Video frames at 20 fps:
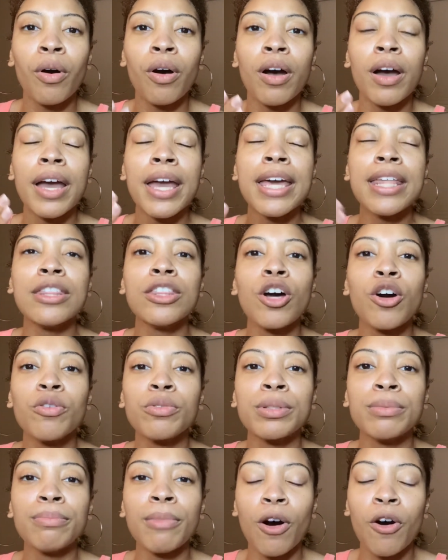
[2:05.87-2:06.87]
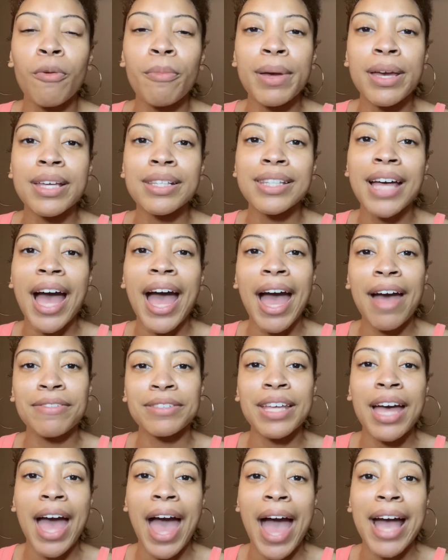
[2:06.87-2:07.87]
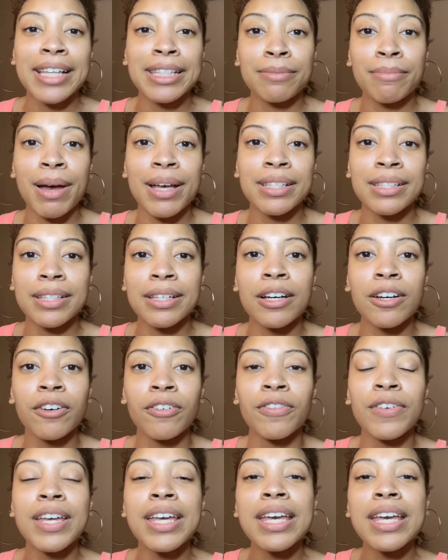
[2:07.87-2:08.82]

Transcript: in those moments, I have to ask myself,